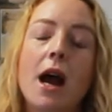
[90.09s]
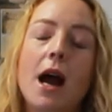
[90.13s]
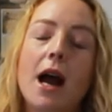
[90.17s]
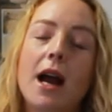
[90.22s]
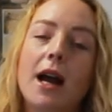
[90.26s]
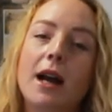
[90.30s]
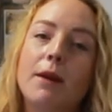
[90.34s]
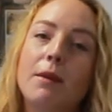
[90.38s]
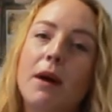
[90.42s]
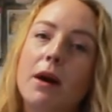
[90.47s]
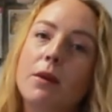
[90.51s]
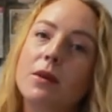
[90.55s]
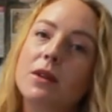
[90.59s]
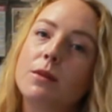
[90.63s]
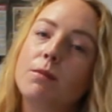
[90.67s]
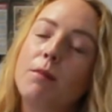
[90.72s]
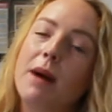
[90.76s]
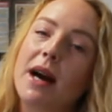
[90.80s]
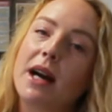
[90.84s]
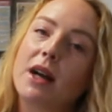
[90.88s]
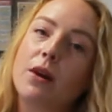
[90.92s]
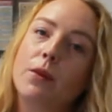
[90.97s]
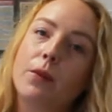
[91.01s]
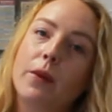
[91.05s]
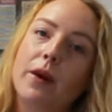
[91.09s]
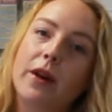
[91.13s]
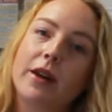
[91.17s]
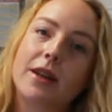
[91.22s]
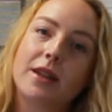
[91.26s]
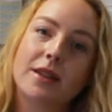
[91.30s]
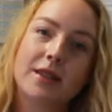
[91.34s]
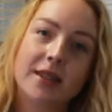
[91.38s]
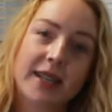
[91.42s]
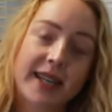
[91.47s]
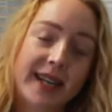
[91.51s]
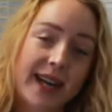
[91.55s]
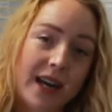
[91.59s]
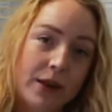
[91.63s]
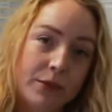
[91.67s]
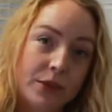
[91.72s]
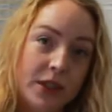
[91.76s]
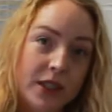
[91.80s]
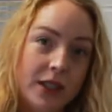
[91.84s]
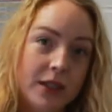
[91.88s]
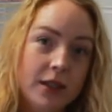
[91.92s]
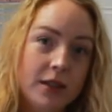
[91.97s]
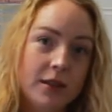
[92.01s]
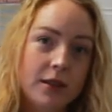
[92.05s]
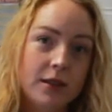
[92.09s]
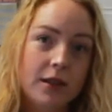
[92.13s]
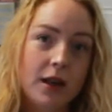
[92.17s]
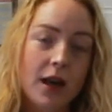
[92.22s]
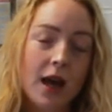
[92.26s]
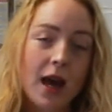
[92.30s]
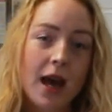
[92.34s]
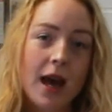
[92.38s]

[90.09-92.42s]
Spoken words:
I was back at work as an accountant.